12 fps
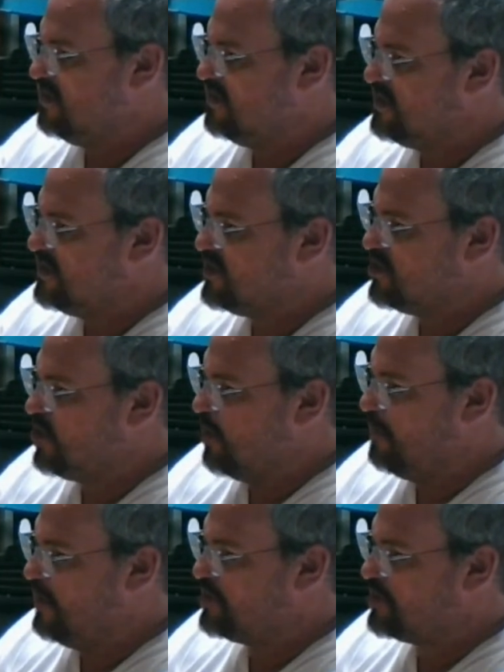So
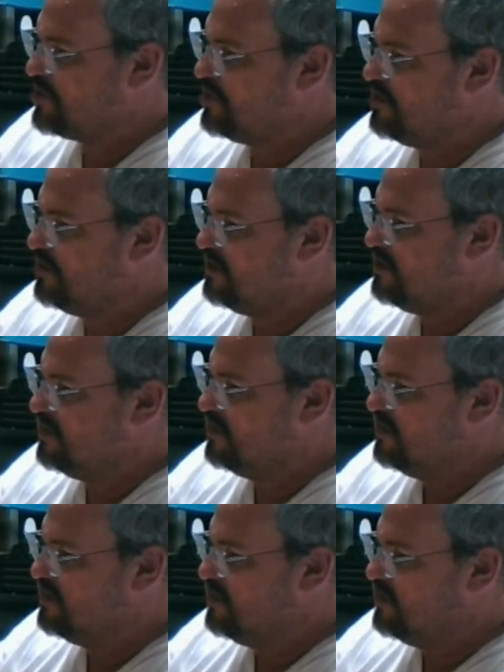much.
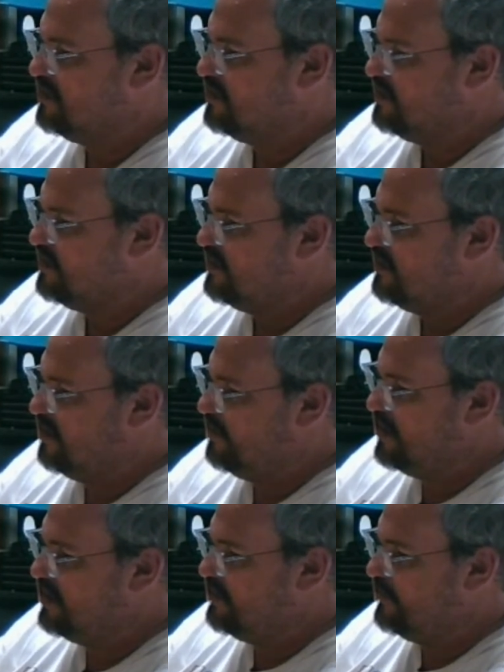I
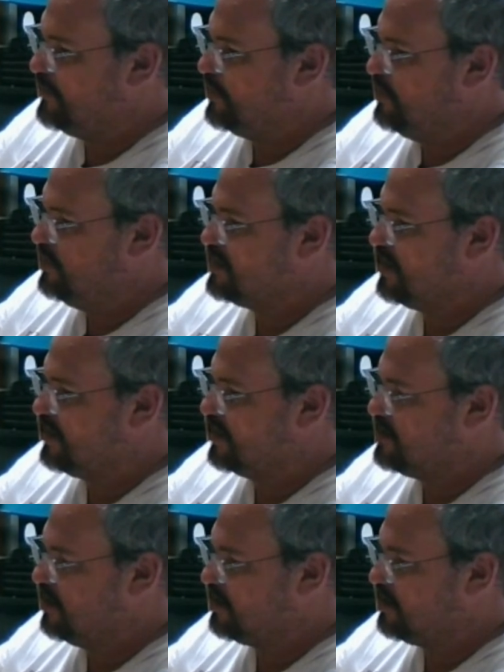mean, the views that they took,